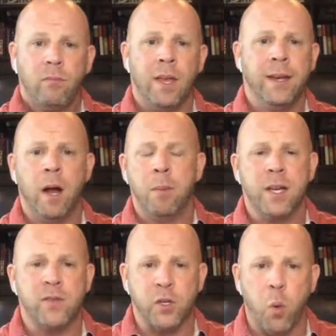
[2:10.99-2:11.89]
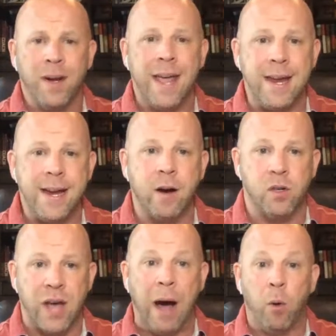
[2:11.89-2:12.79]
Because for 28
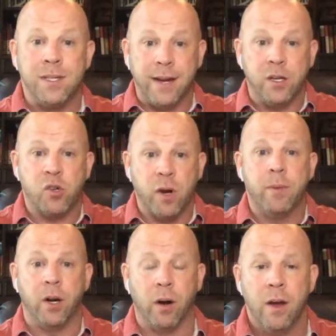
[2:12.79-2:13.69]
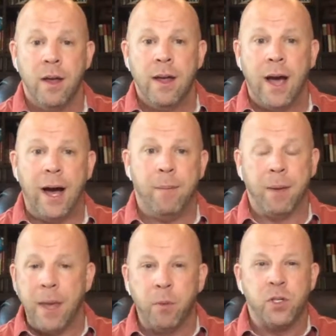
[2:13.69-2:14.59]
years, I was a distributor. And
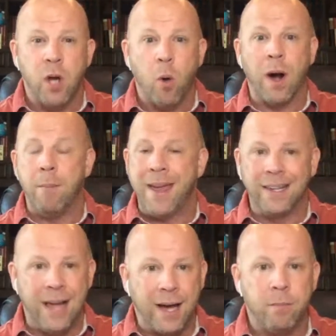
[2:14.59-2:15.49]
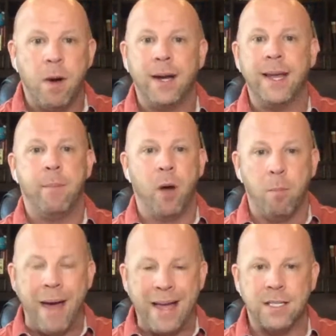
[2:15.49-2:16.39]
people saw where I made a lot of money. I
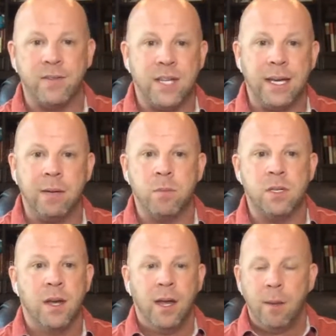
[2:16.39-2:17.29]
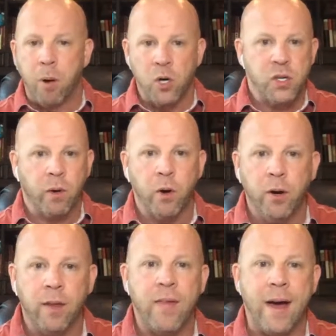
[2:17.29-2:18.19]
built massive teams, personally
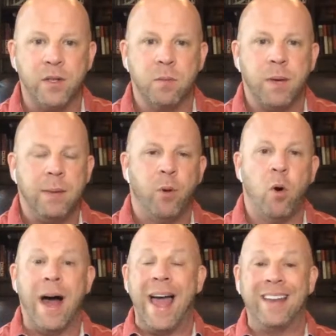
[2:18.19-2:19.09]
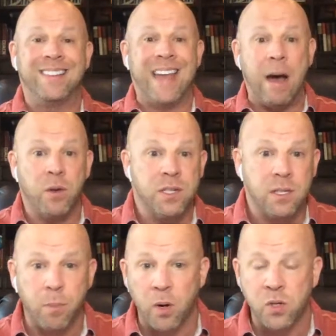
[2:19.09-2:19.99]
recruited 1,000 people. I had thousands
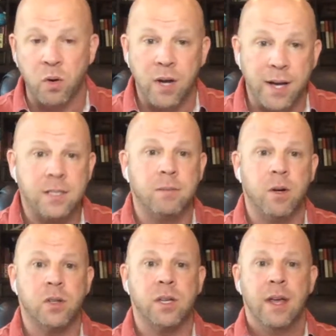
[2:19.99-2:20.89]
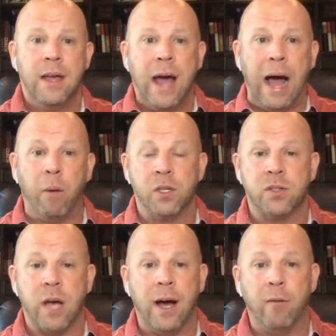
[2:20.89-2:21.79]
of personal customers. I
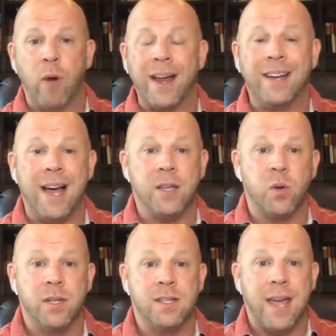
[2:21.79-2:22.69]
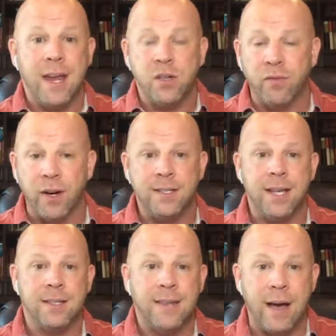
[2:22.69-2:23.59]
was recognized on stage in front of
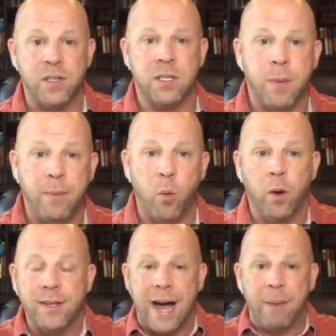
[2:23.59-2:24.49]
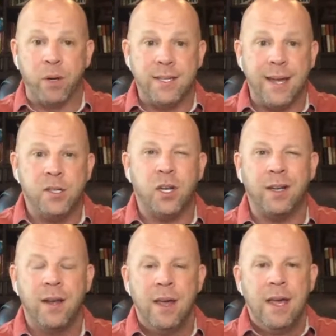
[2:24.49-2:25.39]
tens of thousands of people with top
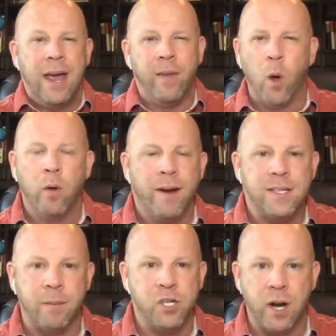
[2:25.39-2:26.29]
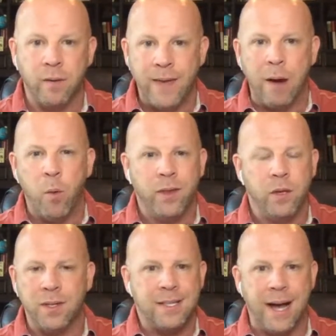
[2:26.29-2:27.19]
retention. And the only reason I'm sharing that with
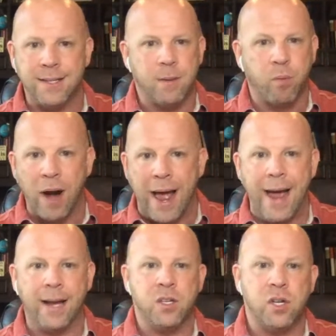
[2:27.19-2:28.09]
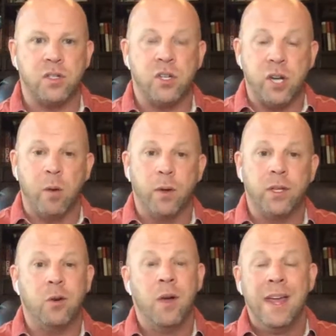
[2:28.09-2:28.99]
you, it's not to brag, it's just to share with
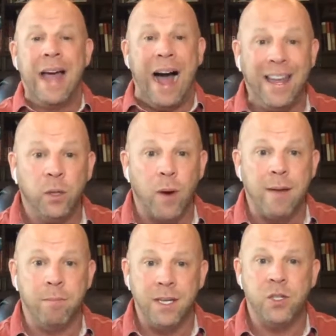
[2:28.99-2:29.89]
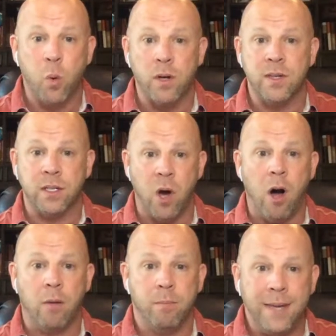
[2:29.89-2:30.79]
you. I had the right mentors that
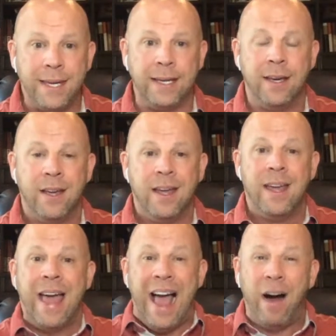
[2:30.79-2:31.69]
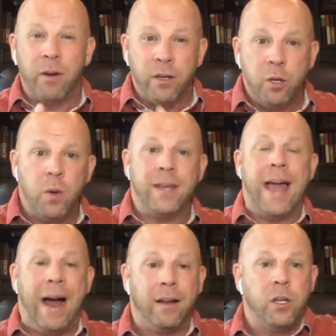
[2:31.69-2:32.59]
taught me how to do it and
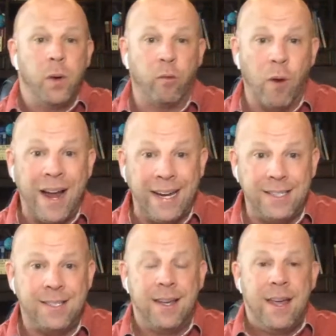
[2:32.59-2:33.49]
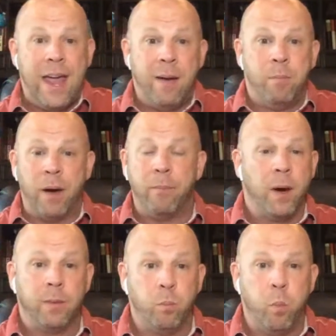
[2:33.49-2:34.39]
how to do it right. And but
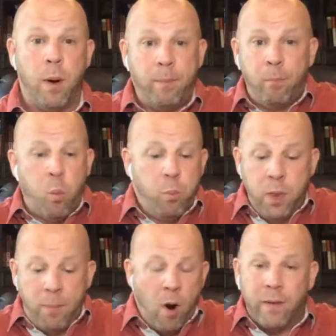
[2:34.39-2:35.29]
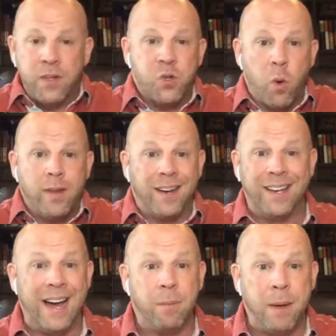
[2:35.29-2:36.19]
the part of the story that a
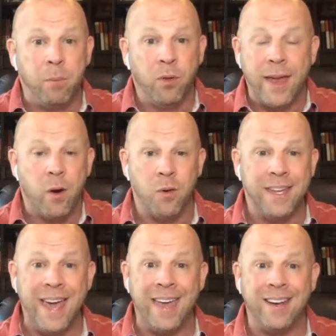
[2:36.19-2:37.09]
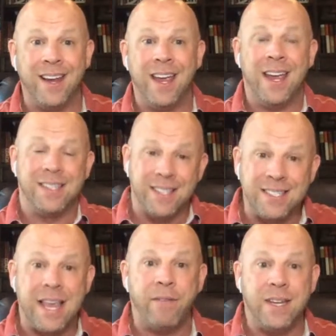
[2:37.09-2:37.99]
lot of people, they don't get is the
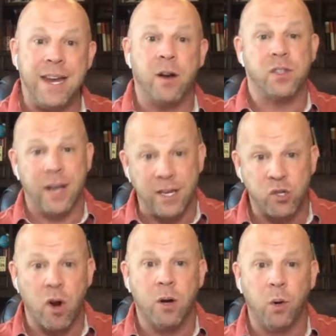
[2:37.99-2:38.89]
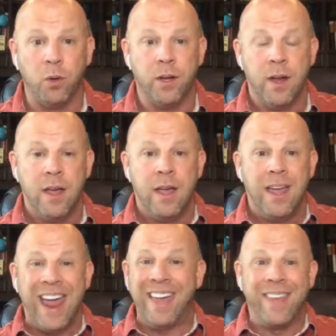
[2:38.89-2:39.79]
7 years that I struggled
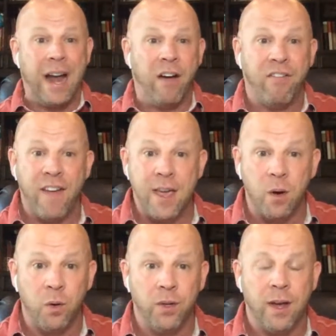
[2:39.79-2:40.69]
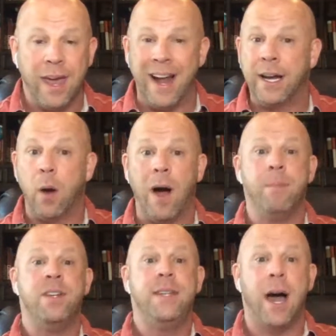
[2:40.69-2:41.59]
and that I failed, and I go,
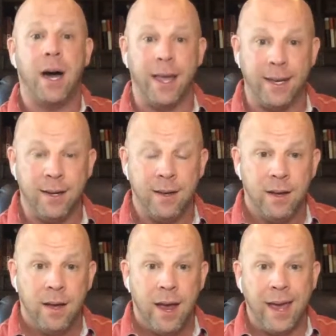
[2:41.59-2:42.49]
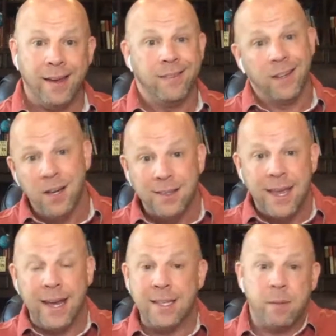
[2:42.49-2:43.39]
I'm done. And the good
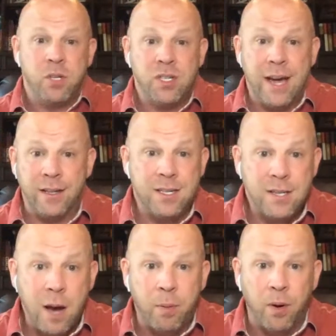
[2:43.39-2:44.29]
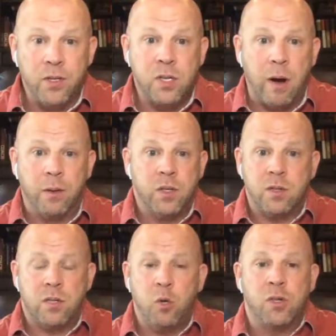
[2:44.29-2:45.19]
thing is I'm just kind of stubborn. So I
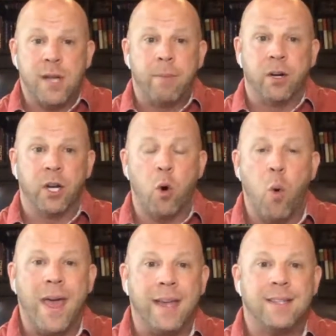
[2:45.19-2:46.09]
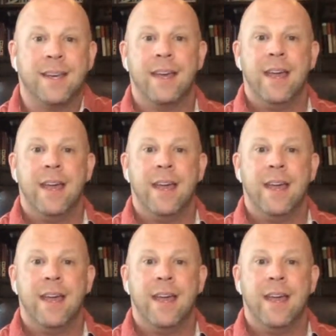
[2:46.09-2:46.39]
was too stubborn to quit.